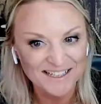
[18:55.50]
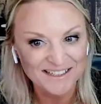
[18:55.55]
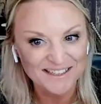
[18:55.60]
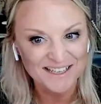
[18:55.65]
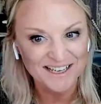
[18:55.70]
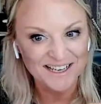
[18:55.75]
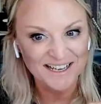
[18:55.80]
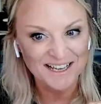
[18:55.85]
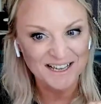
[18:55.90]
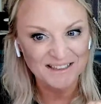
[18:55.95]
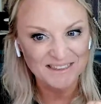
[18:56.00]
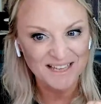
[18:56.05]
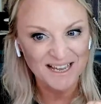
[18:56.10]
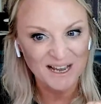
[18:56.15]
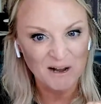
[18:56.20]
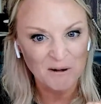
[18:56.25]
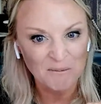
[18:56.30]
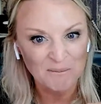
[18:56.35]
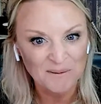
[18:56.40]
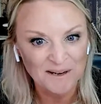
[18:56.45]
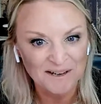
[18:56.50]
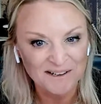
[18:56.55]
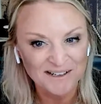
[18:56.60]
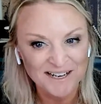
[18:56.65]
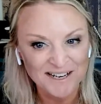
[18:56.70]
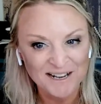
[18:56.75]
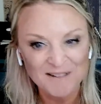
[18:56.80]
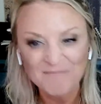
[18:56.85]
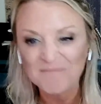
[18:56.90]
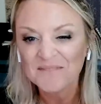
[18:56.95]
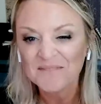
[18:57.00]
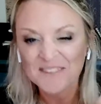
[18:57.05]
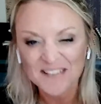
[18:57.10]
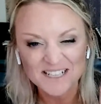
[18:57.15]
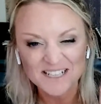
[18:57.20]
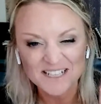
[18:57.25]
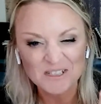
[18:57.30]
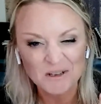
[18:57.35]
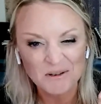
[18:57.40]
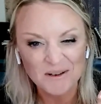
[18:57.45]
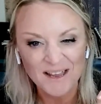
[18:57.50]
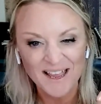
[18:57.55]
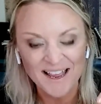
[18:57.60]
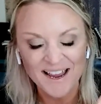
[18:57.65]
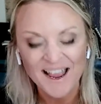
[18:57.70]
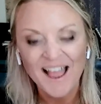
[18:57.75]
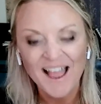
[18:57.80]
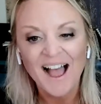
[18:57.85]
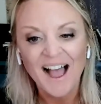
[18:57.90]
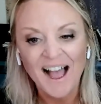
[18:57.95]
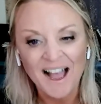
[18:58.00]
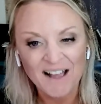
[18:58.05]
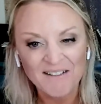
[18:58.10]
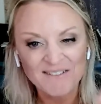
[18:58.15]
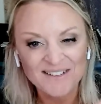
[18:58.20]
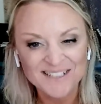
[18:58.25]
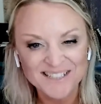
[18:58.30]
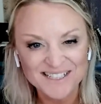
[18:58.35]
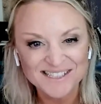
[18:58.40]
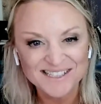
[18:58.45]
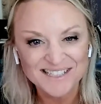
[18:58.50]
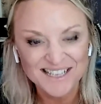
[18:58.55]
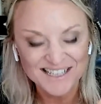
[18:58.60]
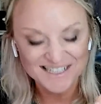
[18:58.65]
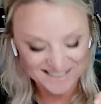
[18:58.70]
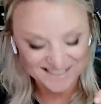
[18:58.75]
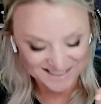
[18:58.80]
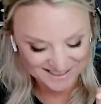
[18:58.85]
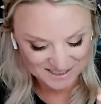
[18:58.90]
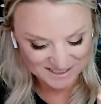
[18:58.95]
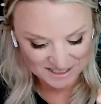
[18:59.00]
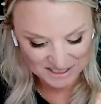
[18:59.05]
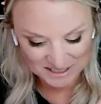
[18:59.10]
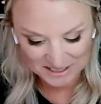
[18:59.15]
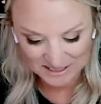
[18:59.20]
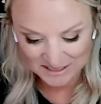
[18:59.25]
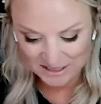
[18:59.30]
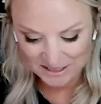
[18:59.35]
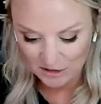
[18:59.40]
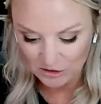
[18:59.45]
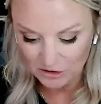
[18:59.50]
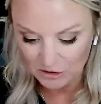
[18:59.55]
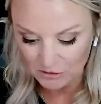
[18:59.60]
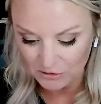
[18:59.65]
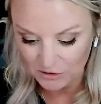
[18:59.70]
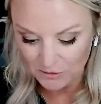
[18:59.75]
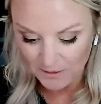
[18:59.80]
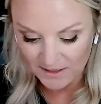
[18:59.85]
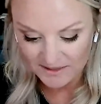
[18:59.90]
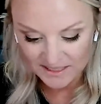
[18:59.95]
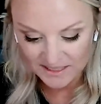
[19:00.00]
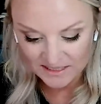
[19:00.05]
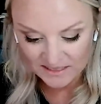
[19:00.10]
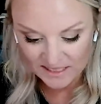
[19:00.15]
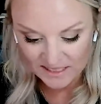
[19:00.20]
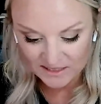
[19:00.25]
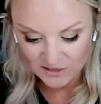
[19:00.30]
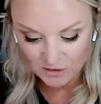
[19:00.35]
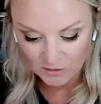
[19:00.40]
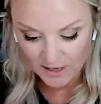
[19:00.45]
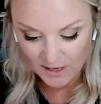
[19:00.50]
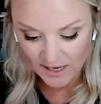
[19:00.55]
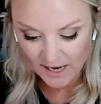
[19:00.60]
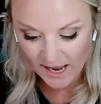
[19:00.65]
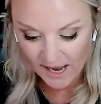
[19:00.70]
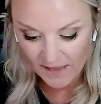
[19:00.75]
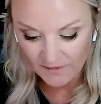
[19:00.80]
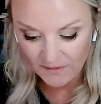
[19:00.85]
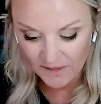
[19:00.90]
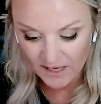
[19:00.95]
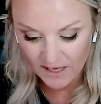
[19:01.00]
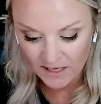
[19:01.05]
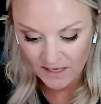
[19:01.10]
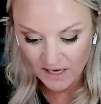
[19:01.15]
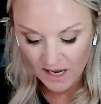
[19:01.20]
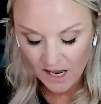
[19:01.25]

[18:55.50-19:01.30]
in the help area. It's okay. I was excited to see it in there too. So I think that's great. And then